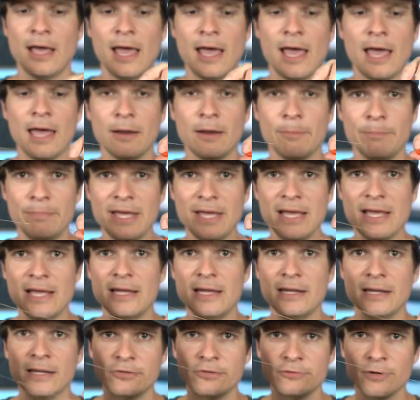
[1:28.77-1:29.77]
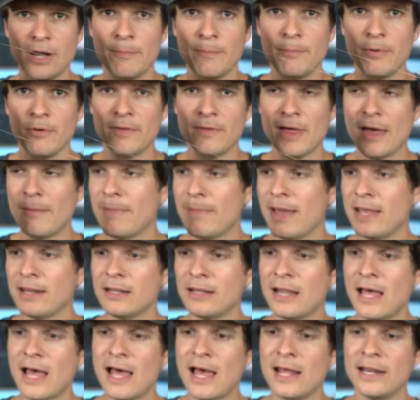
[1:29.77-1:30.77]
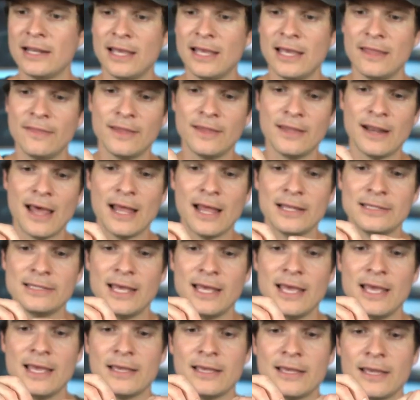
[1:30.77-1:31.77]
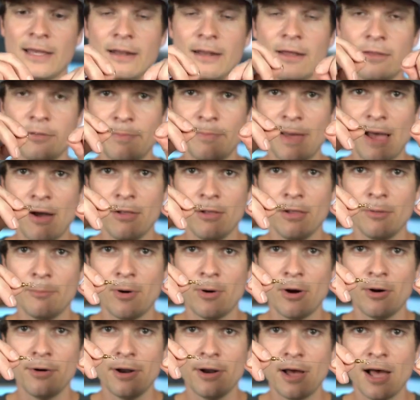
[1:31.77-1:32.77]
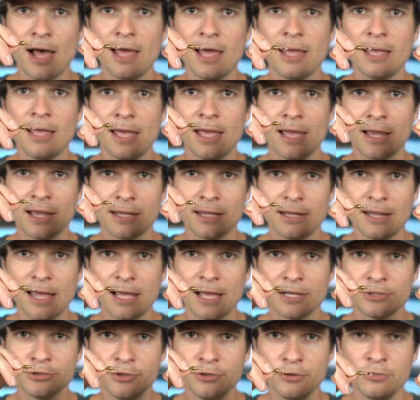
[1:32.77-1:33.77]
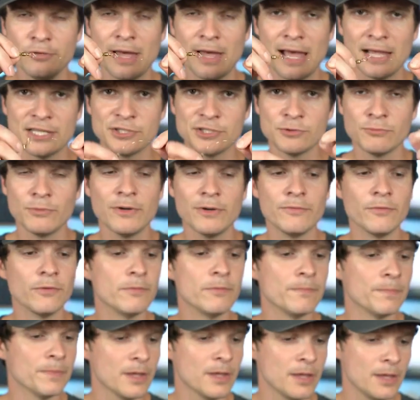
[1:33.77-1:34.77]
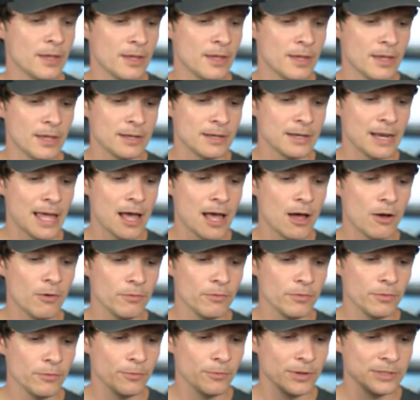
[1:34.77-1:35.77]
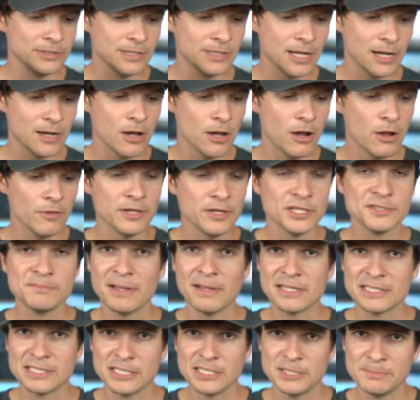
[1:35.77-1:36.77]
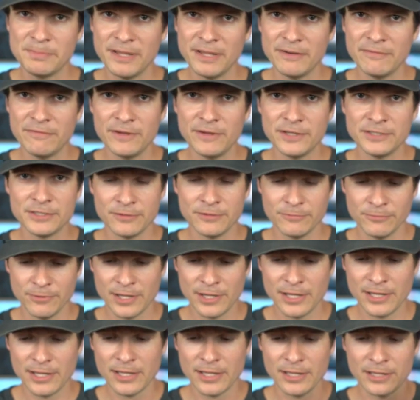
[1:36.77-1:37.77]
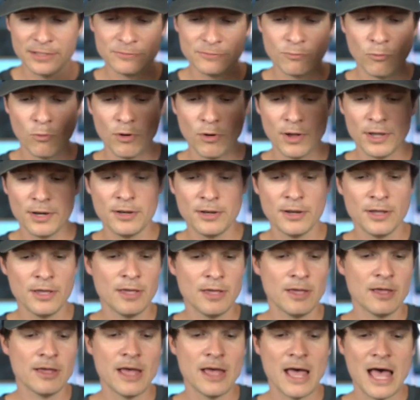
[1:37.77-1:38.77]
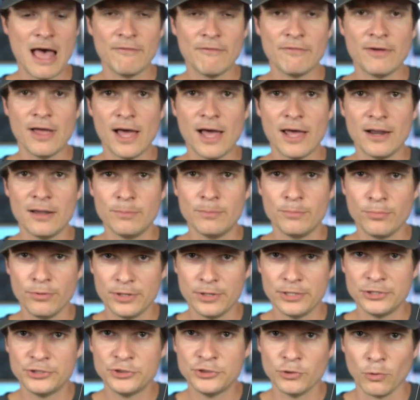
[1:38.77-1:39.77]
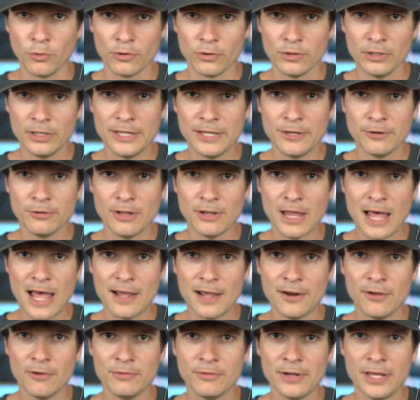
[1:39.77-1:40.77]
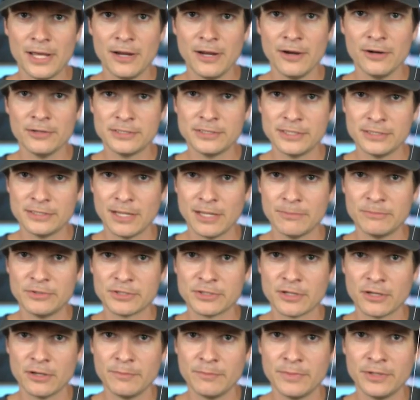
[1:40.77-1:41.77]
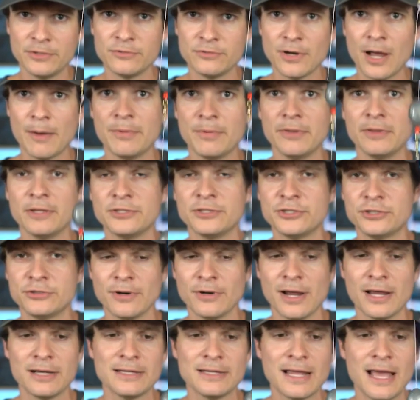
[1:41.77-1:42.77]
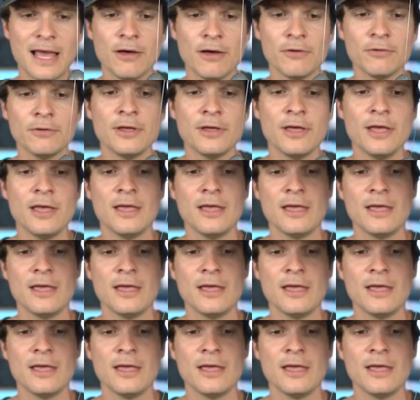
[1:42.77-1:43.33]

and a bead and drop on that main line, and then I take another Palomar knot and connect to that swivel. Now the reason I call this my suspend fishing rig is, one, I've got a pretty short leader line on here since I'm just going to be dropping this straight down.